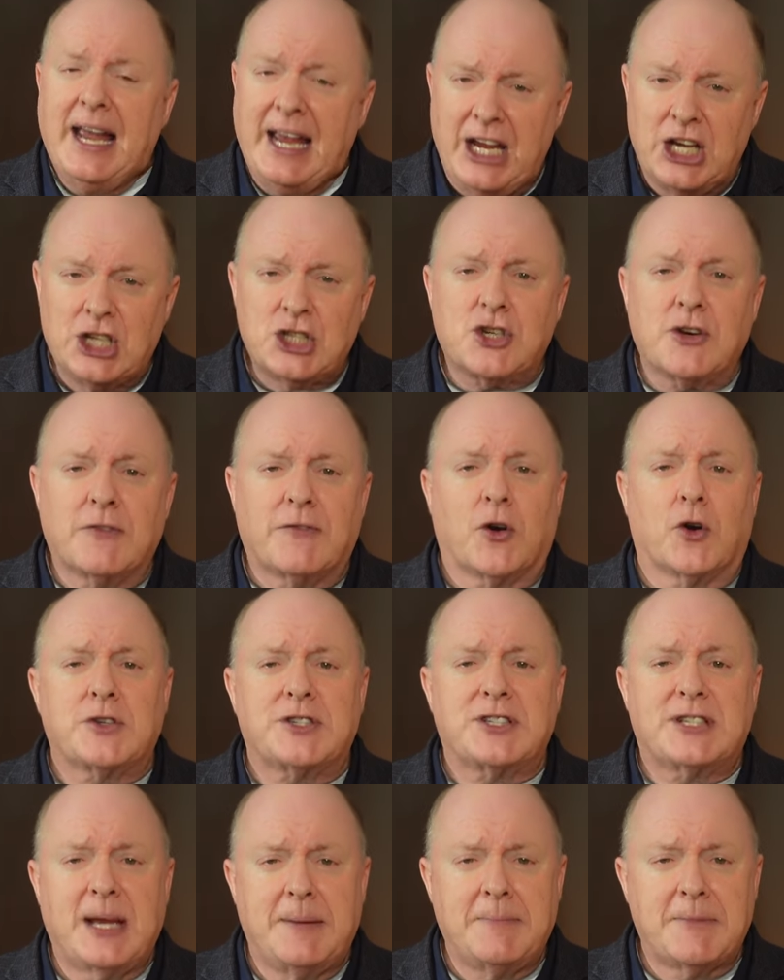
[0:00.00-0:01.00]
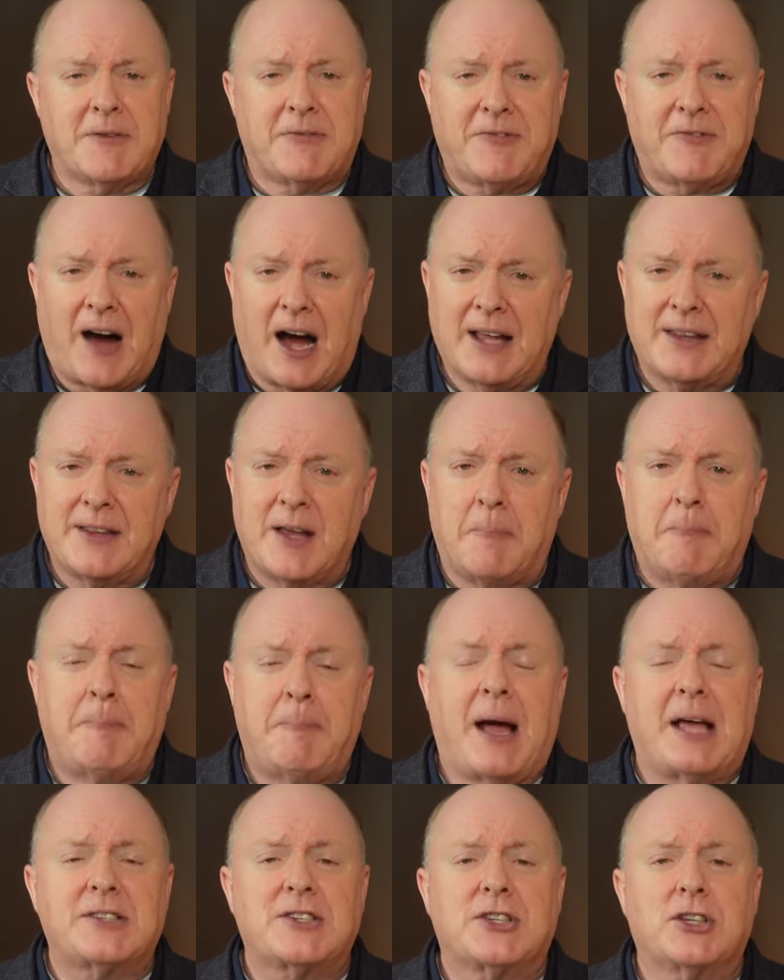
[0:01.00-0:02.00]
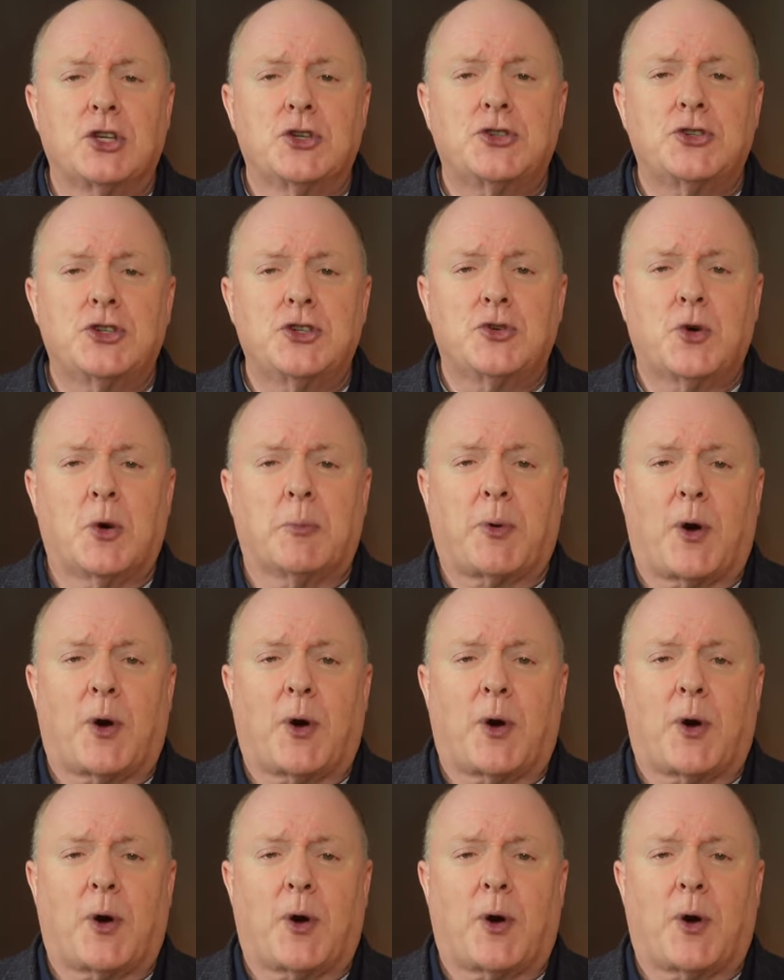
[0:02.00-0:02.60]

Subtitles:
Introverts seem to find the best solution to a